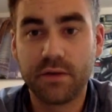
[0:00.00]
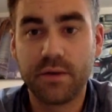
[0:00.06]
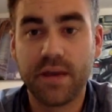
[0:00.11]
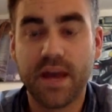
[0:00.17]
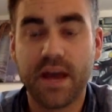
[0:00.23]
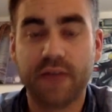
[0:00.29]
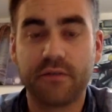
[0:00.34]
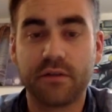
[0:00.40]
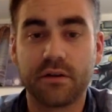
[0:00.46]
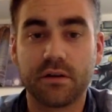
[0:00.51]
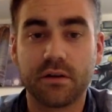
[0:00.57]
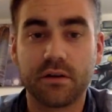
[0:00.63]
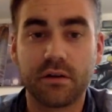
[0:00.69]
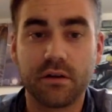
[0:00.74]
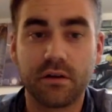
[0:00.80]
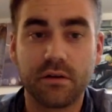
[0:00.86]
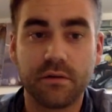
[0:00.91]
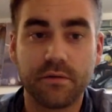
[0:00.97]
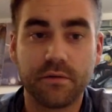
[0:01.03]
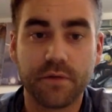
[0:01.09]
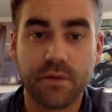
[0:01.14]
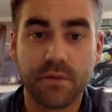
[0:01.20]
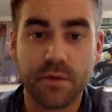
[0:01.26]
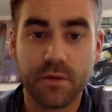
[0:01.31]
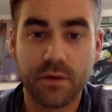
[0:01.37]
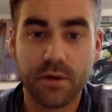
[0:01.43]
We haven't heard
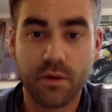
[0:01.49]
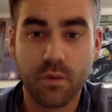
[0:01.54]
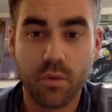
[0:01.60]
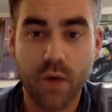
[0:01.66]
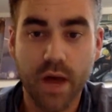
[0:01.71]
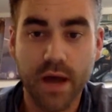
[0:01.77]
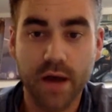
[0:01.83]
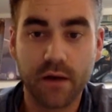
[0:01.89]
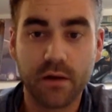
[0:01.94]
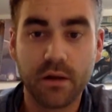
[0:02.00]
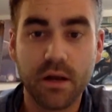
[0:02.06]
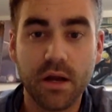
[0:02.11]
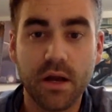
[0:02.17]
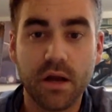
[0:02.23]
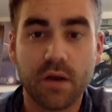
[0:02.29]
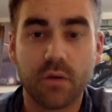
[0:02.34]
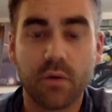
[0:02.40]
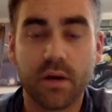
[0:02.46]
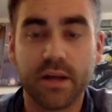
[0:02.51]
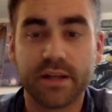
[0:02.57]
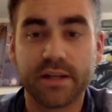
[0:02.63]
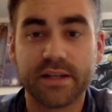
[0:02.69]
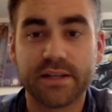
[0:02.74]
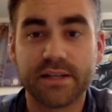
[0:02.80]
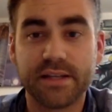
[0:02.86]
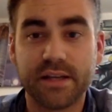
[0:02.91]
from you in a while. Wanted
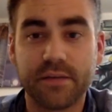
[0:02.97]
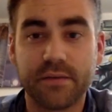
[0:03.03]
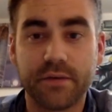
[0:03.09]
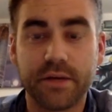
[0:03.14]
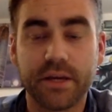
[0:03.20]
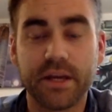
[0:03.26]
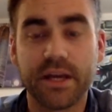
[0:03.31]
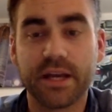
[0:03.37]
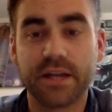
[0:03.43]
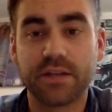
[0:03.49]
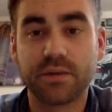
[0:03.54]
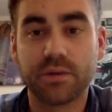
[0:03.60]
to see if we could get